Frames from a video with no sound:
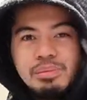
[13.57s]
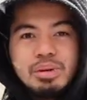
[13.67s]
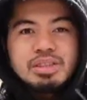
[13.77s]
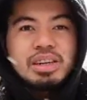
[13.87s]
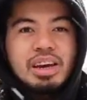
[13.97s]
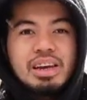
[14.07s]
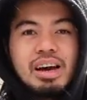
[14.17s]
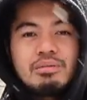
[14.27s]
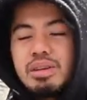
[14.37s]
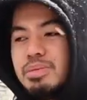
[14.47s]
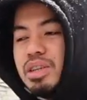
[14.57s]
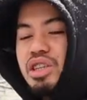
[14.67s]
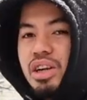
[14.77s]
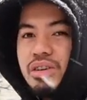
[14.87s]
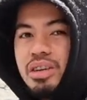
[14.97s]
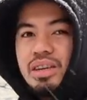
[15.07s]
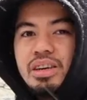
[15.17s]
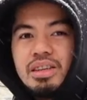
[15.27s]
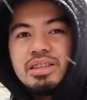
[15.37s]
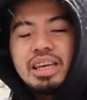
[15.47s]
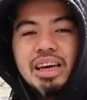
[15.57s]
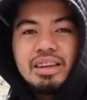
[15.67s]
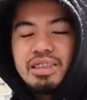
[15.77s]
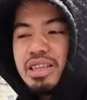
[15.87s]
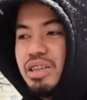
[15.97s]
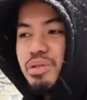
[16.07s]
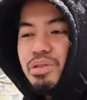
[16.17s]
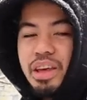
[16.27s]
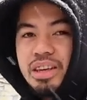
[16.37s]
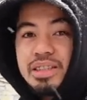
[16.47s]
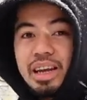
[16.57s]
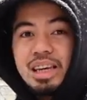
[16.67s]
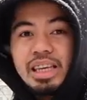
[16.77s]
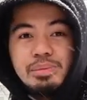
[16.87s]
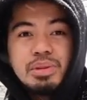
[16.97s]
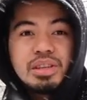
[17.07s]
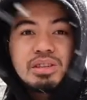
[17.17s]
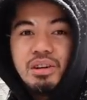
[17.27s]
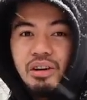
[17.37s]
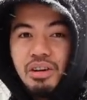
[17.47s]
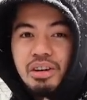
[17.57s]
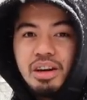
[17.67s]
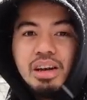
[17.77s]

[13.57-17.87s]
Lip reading: But today I'm going to be sharing the 10 essential things that I keep in this car,